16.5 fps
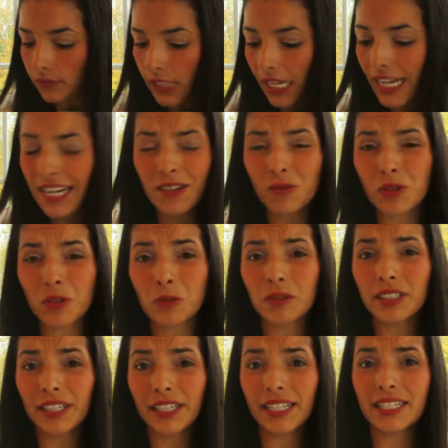and it was
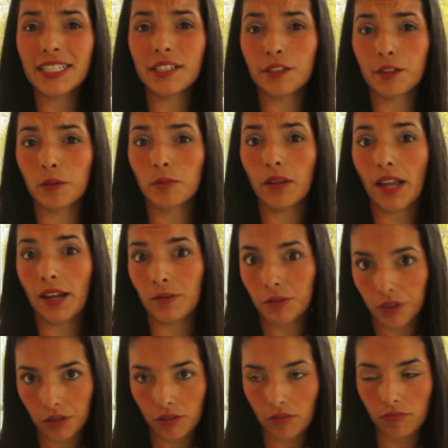really easy to apply,
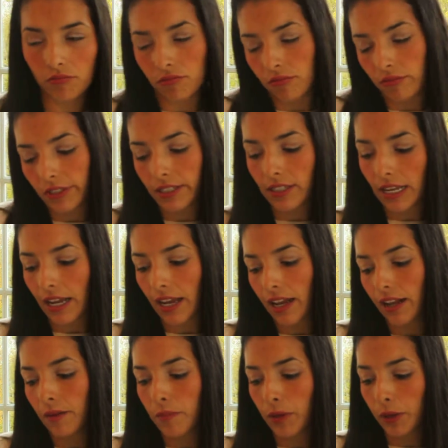which is
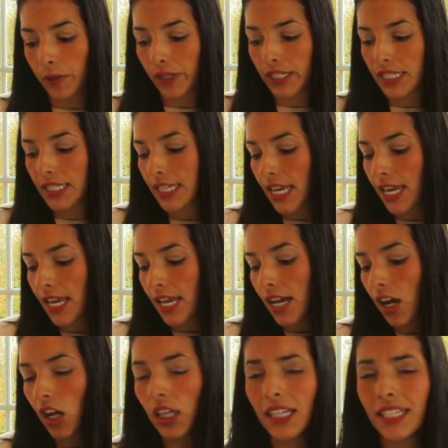a bonus.
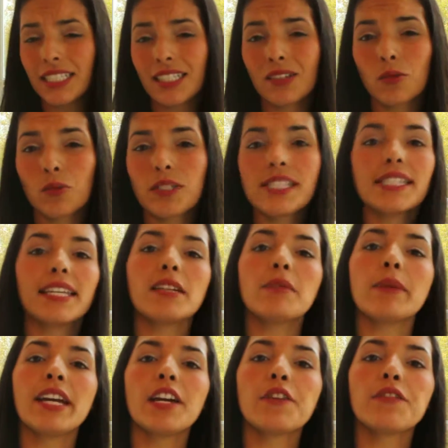All I did was laid
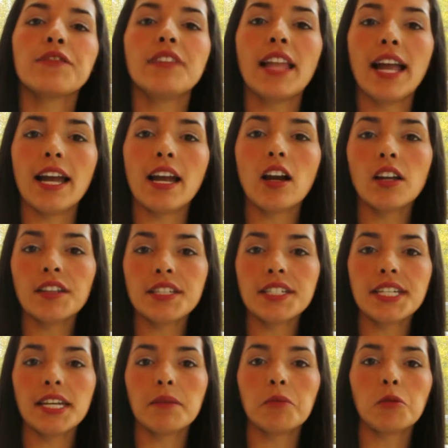my hair flat on the
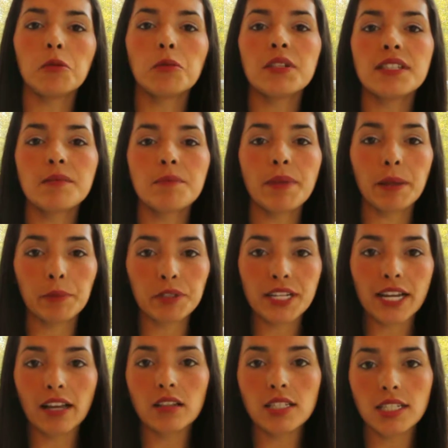table with some paper
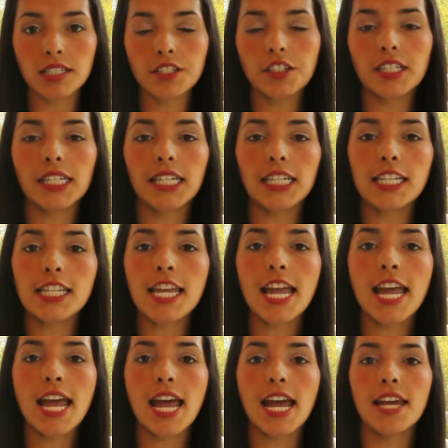towels underneath
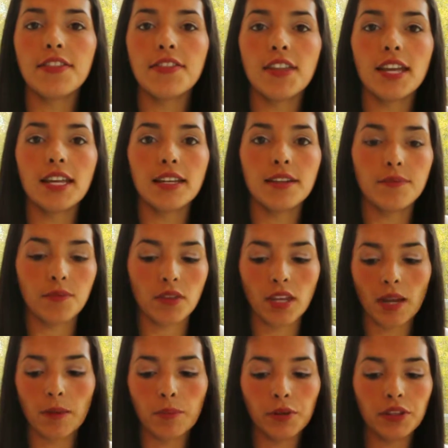and then
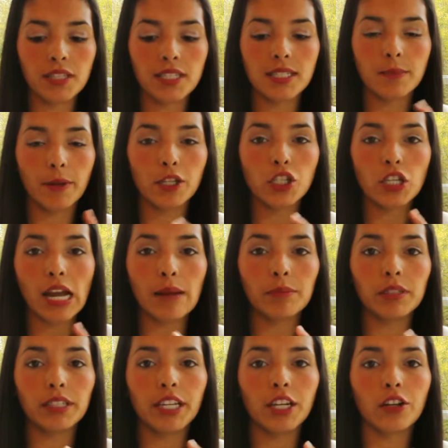I put the sponge
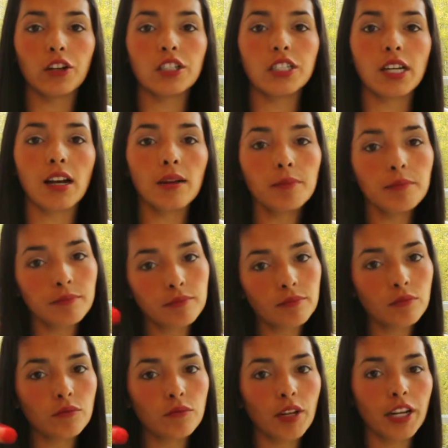applicator on top
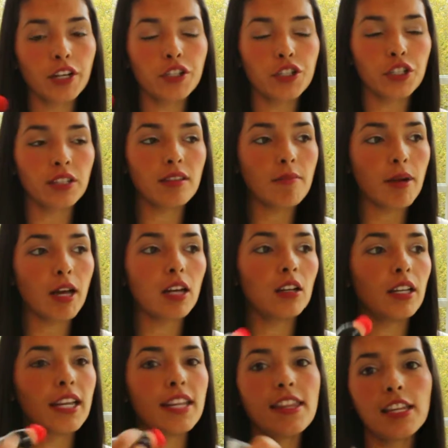and I shook the bottle
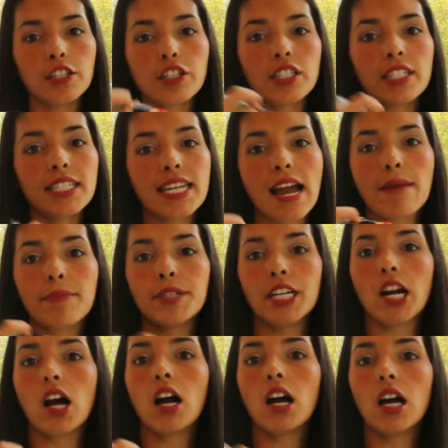and then just dabbed
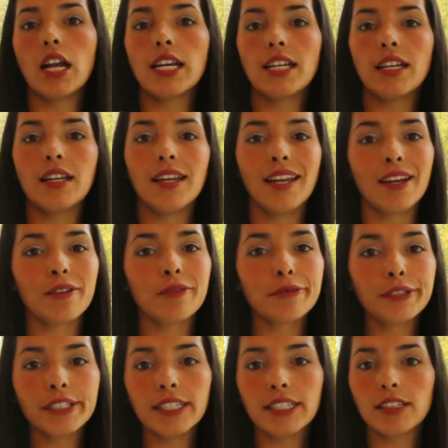it on. It
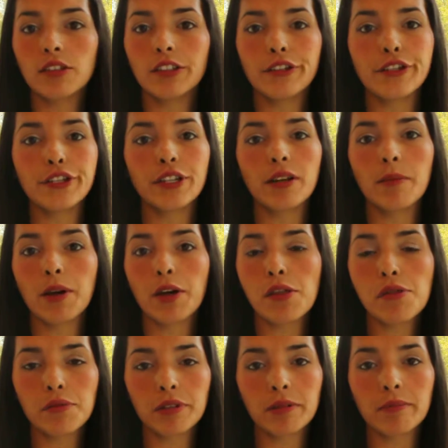really only took
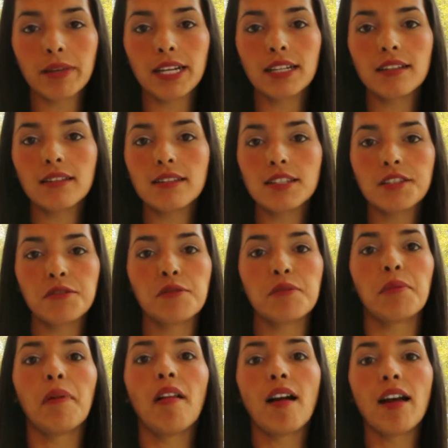about three minutes to
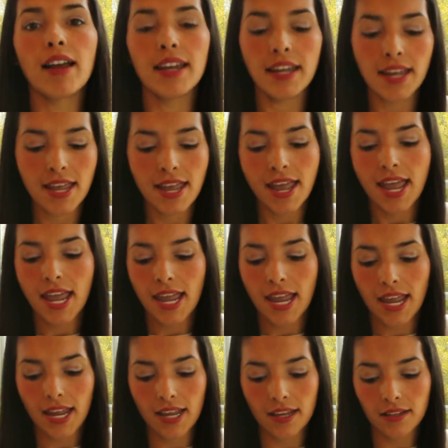apply
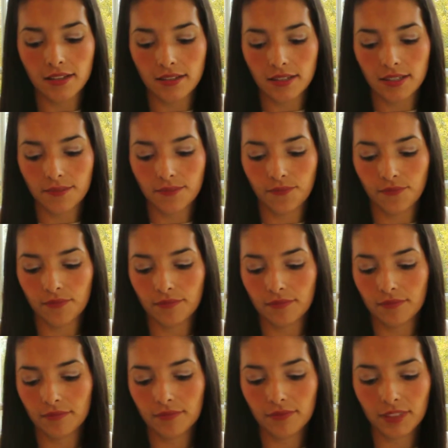and
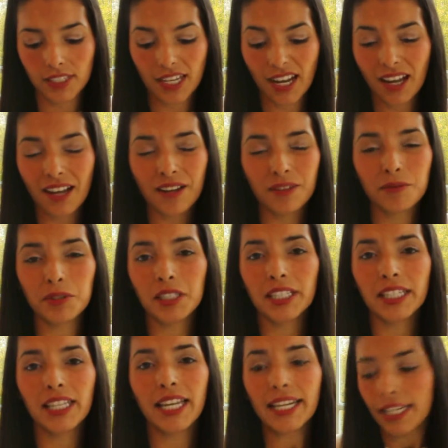yeah, I
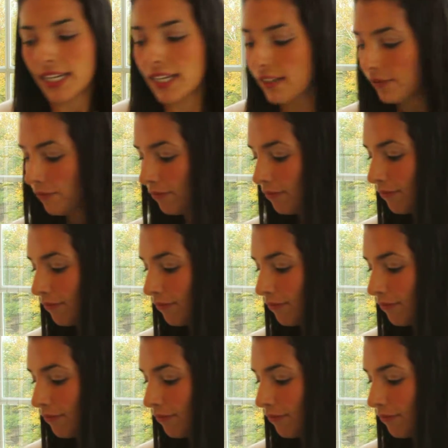really like it.